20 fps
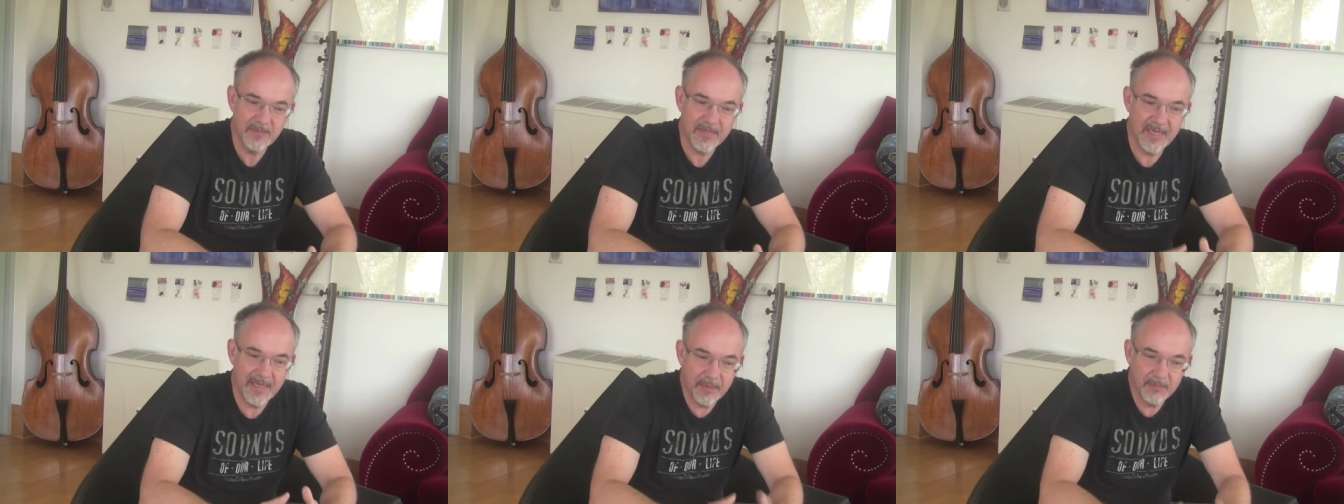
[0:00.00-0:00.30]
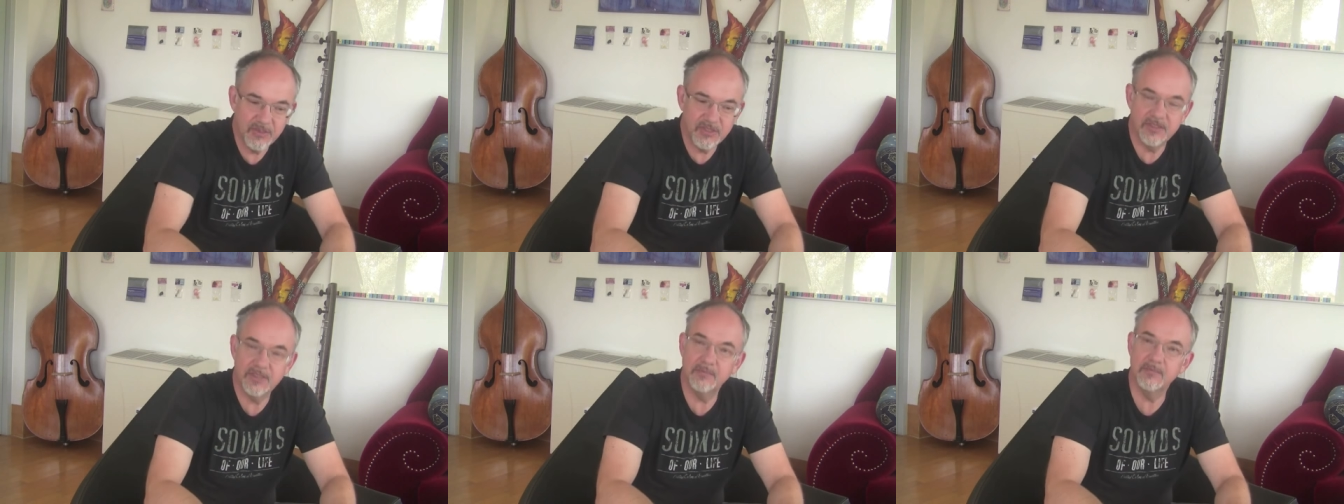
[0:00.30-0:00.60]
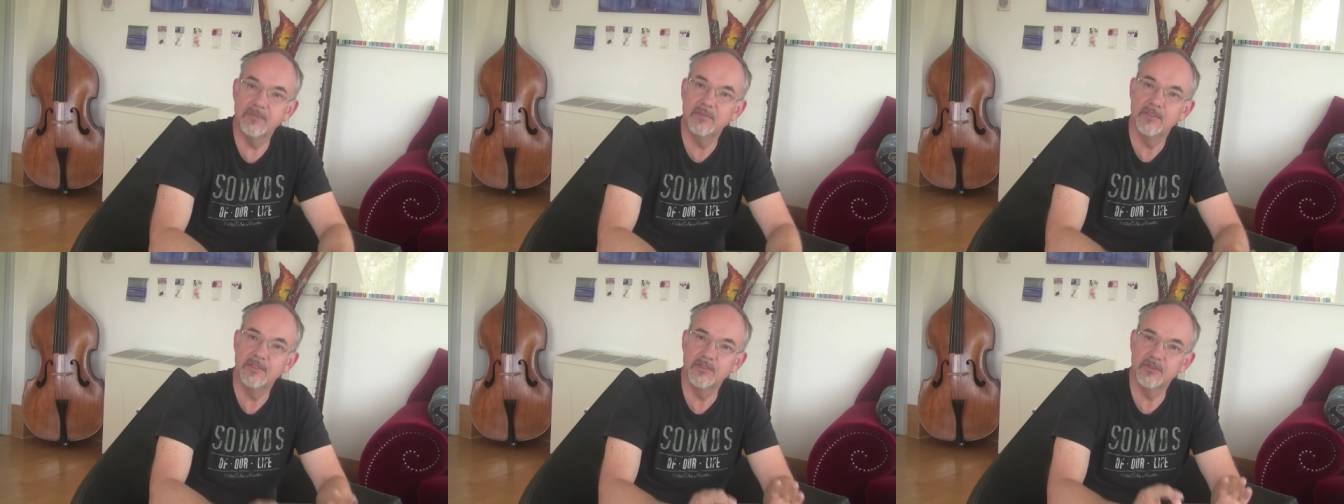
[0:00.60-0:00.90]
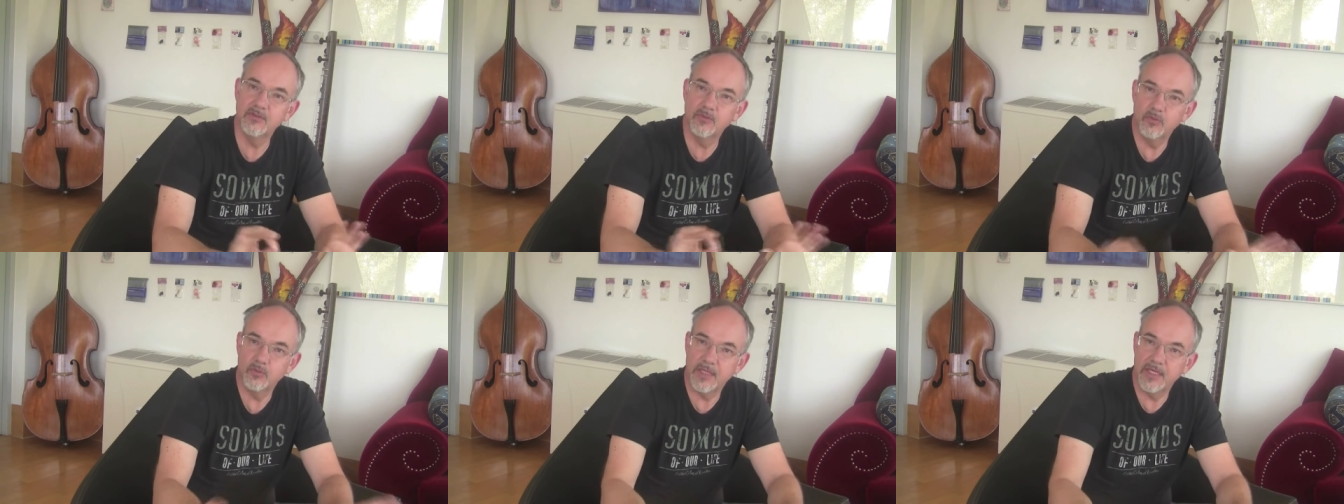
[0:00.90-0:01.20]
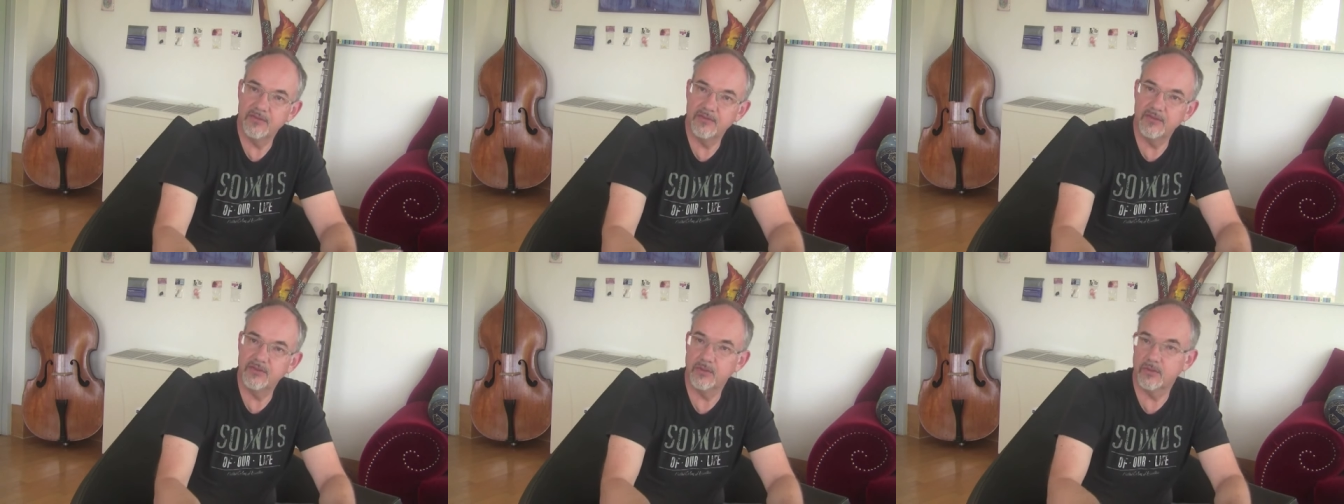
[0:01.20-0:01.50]
helps them to
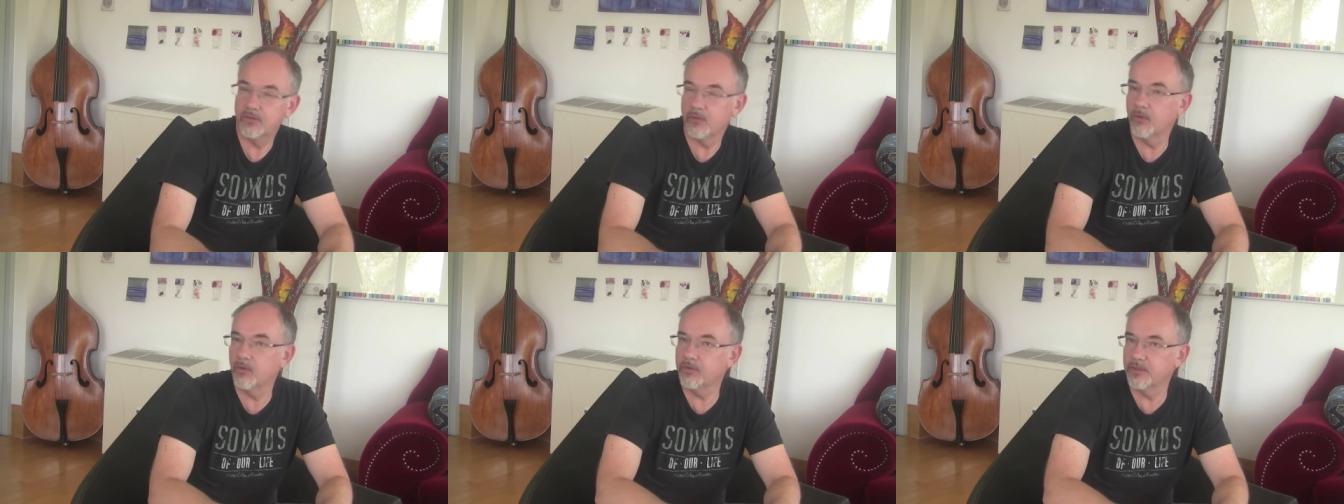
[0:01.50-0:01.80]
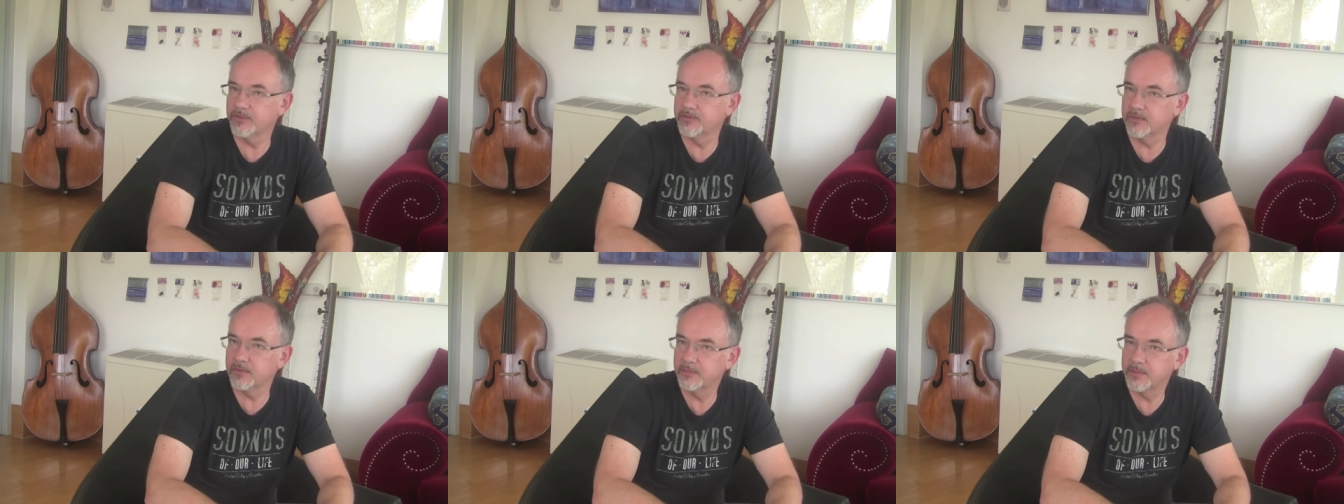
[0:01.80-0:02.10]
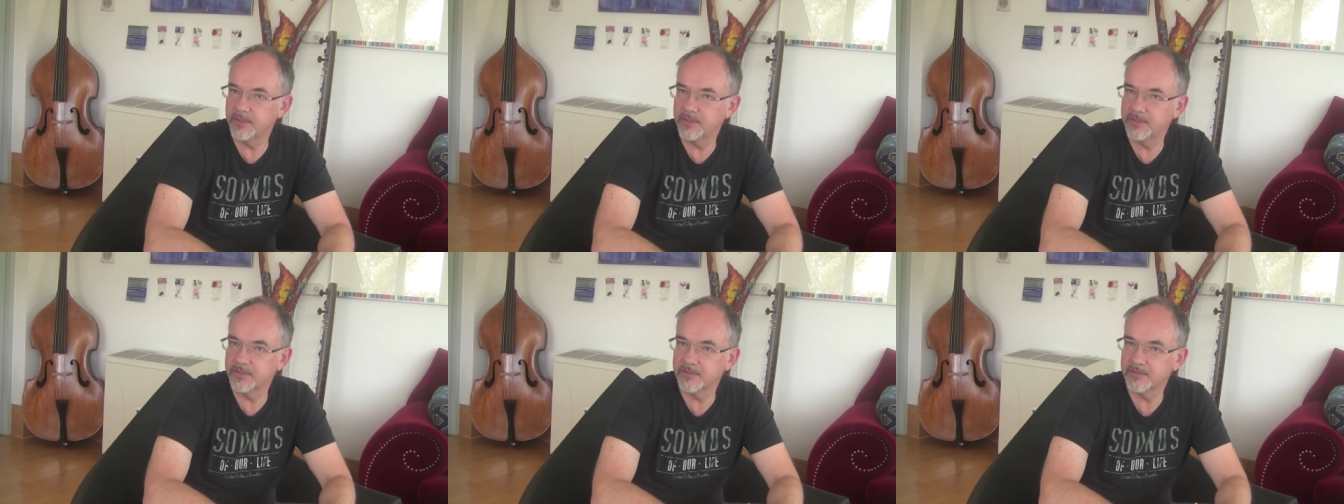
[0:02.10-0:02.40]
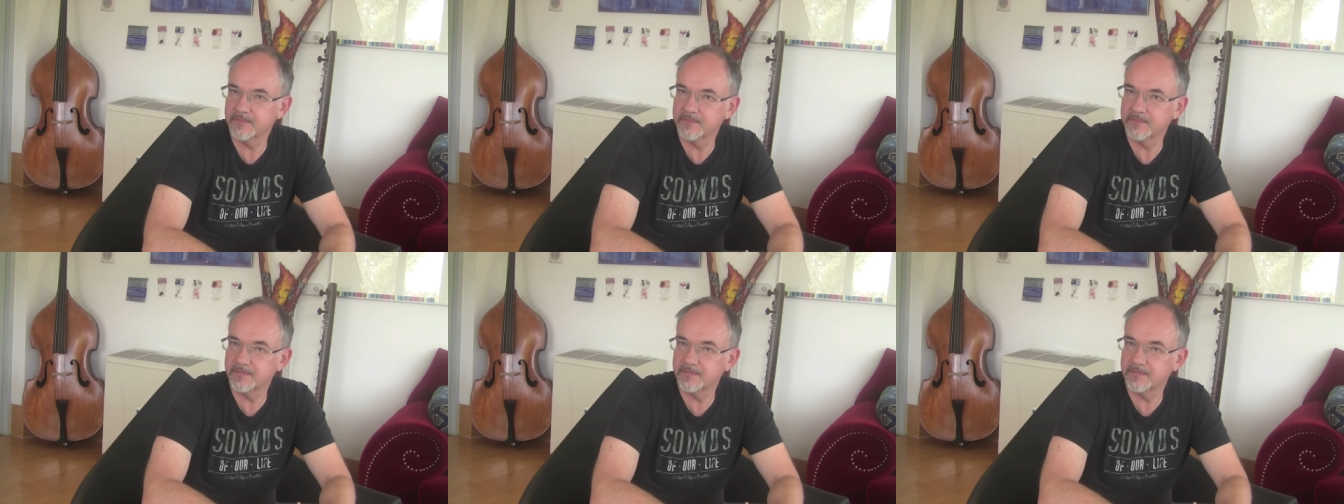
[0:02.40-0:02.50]
write this orchestra piece.